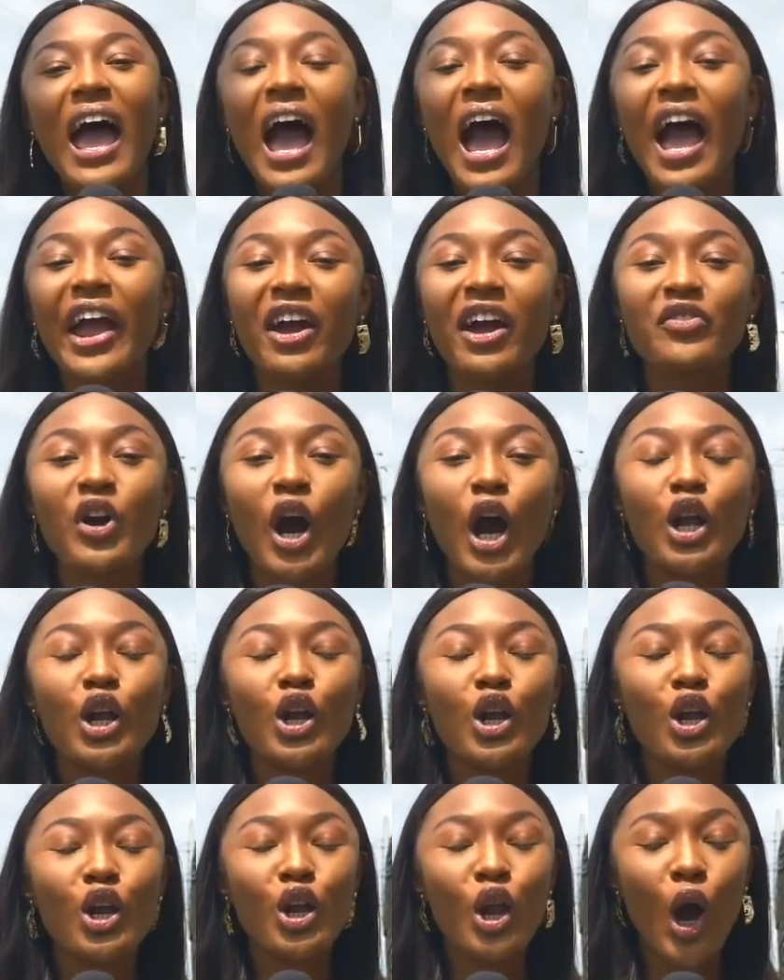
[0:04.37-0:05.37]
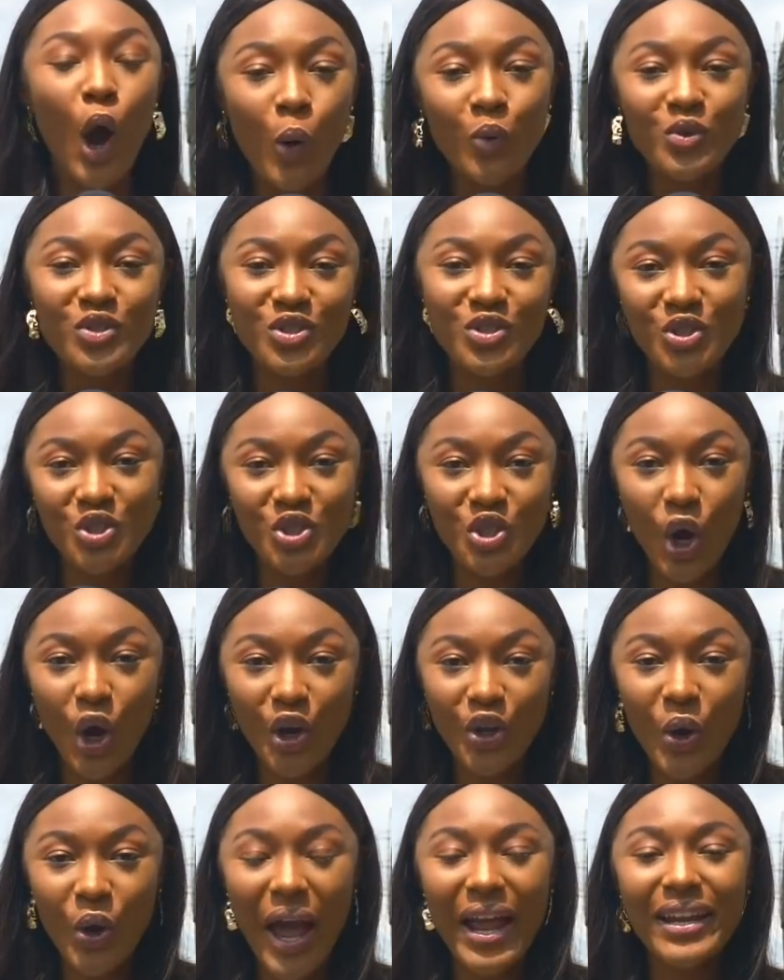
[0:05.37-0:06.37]
I have got loads to show
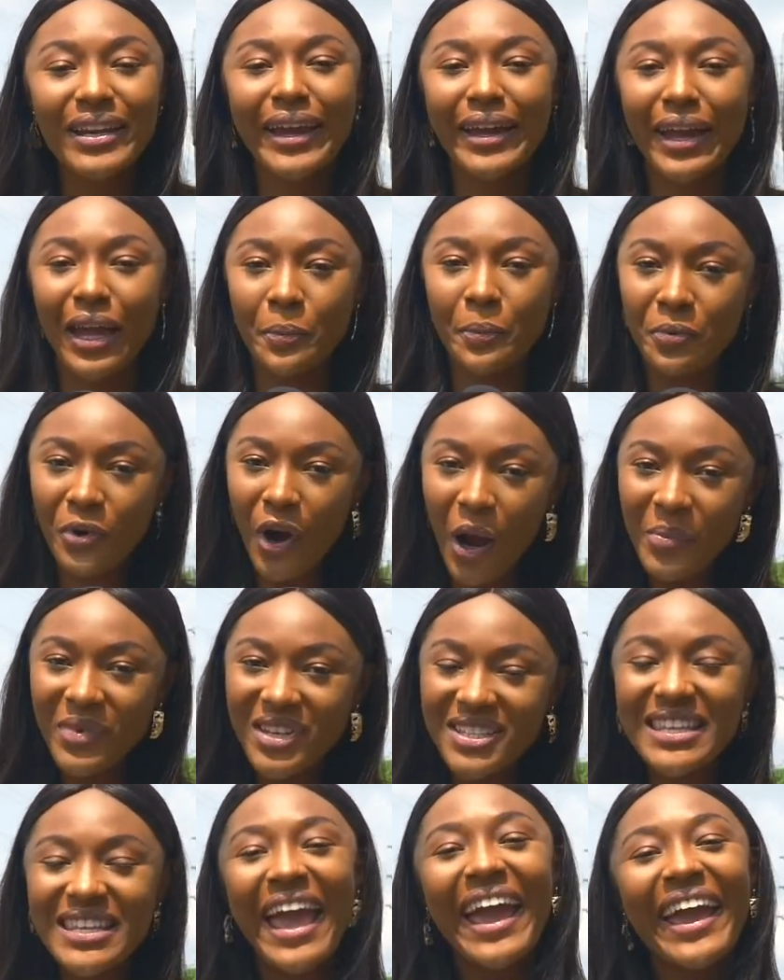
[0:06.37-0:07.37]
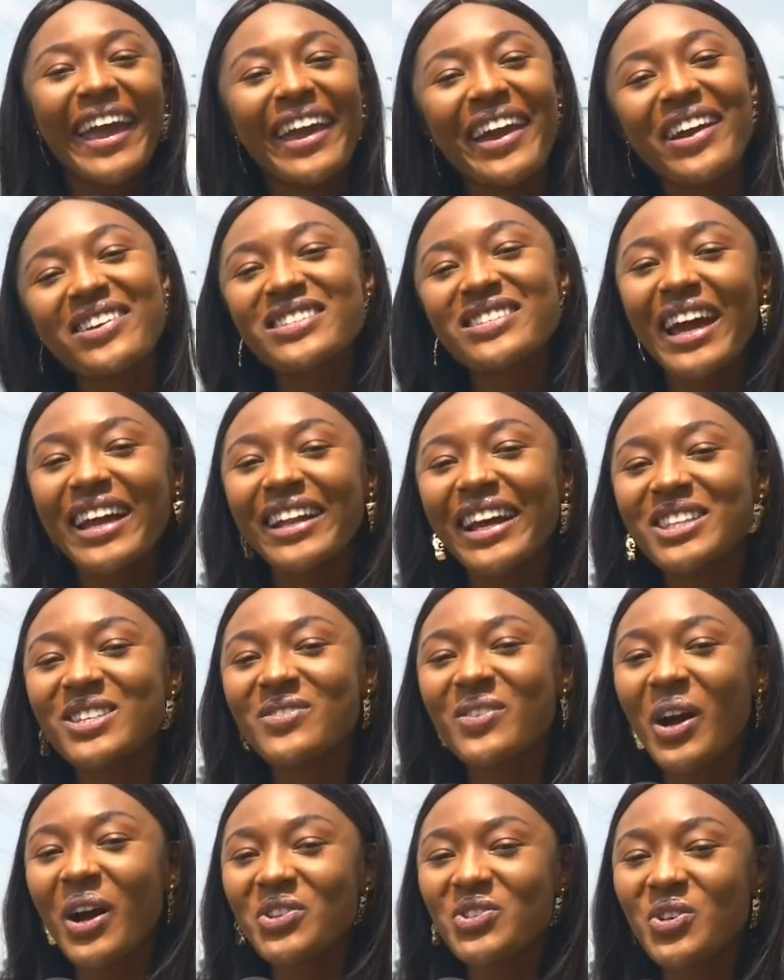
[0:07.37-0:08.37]
you, and like I promised, here's the highlight
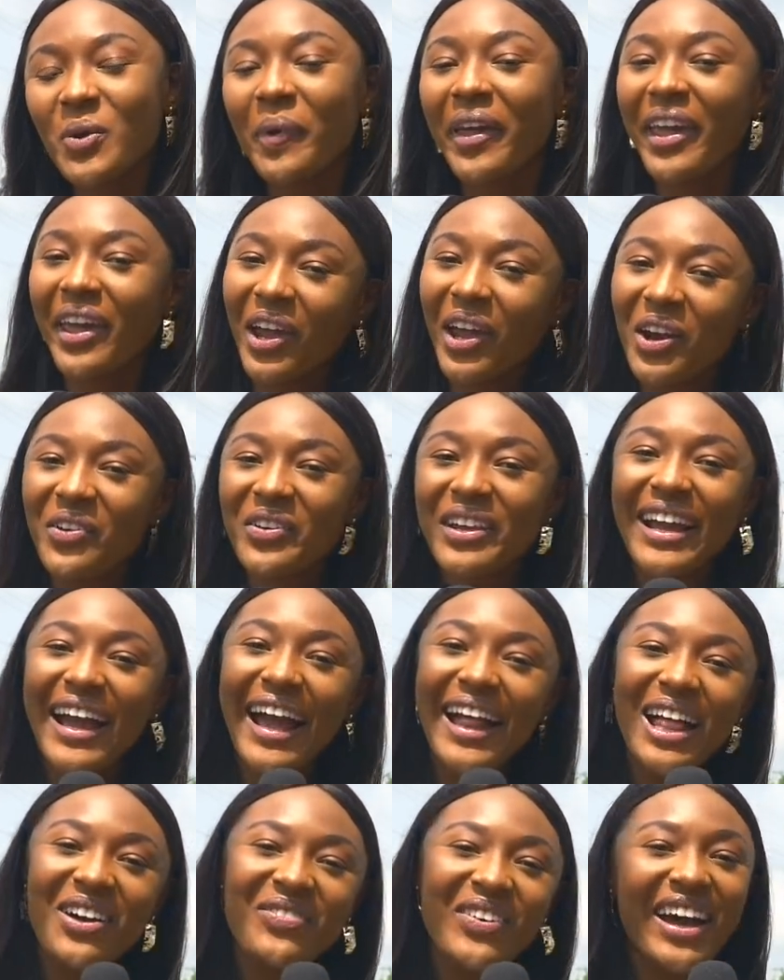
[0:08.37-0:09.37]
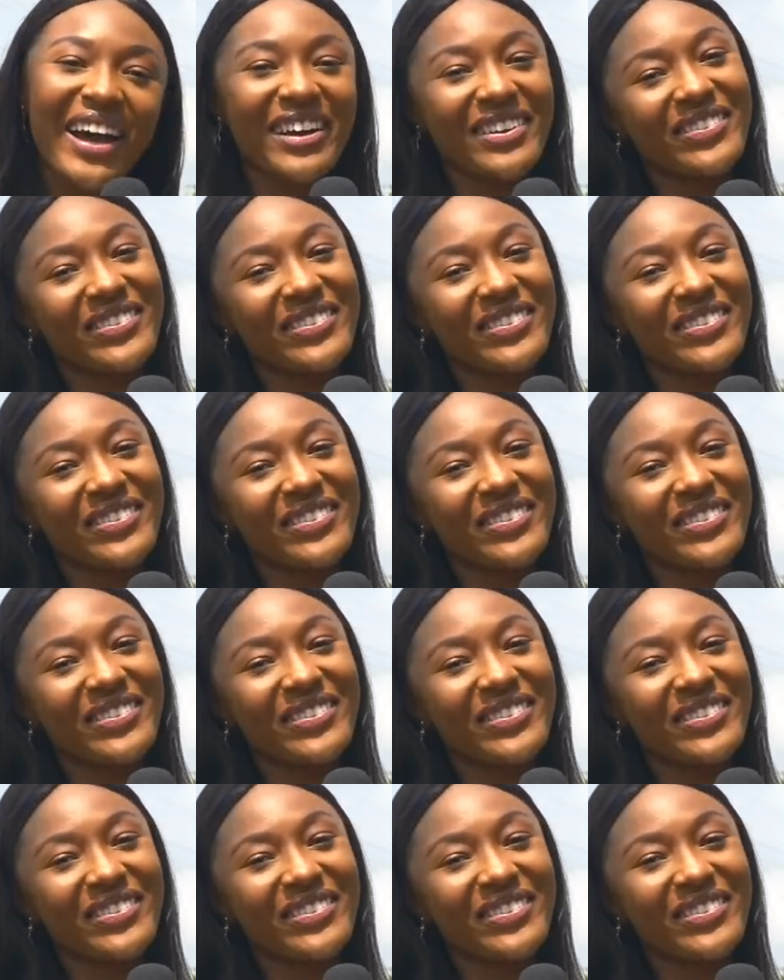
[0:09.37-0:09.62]
of our trip here in Calabar.